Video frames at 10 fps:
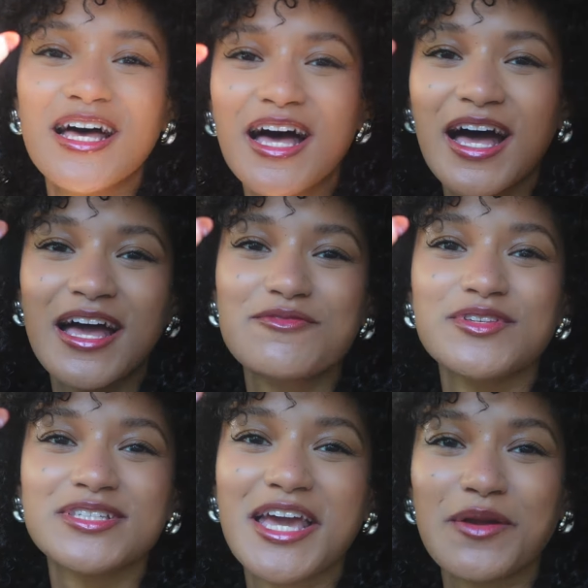I have
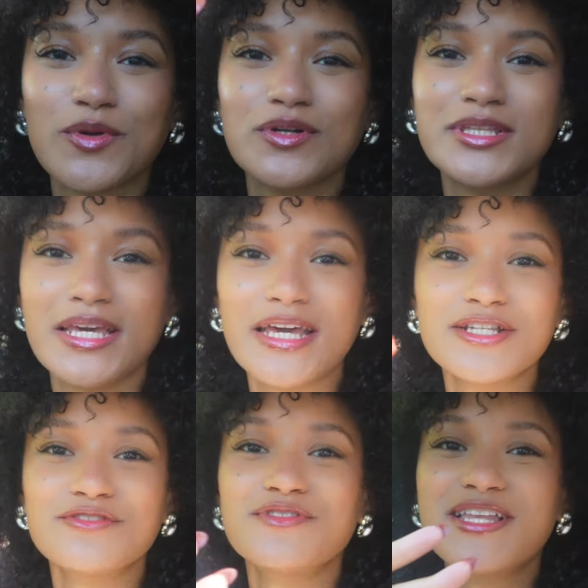this camera on the
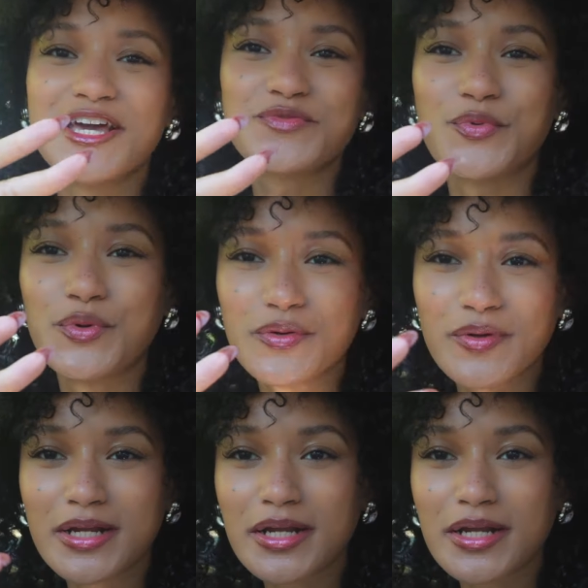edge of the dashboard right